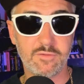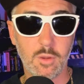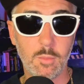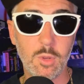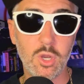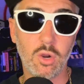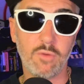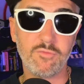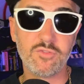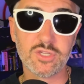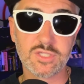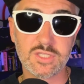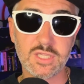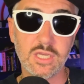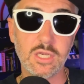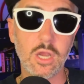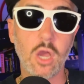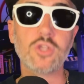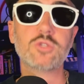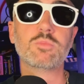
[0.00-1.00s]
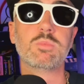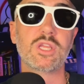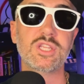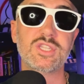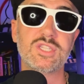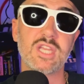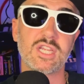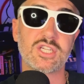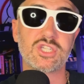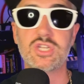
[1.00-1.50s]
I mean, obviously, Nosebleed
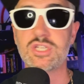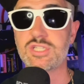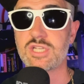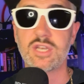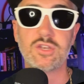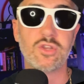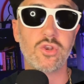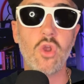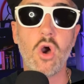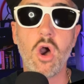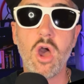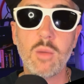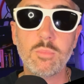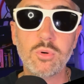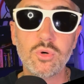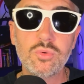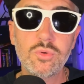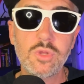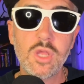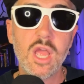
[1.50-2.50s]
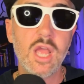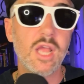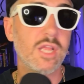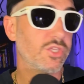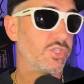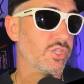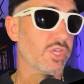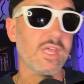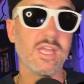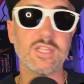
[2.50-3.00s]
Section is undeniable,
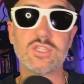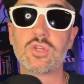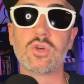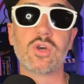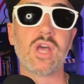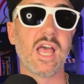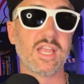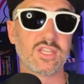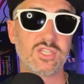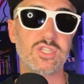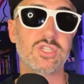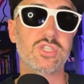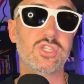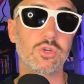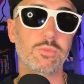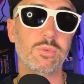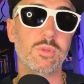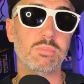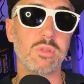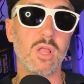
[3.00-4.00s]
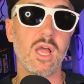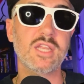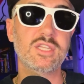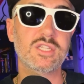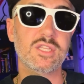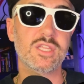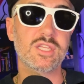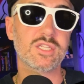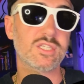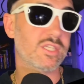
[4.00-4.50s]
and so that song has to still be played
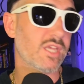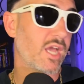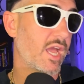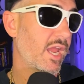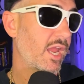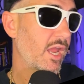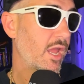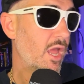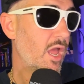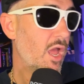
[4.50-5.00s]
to this day.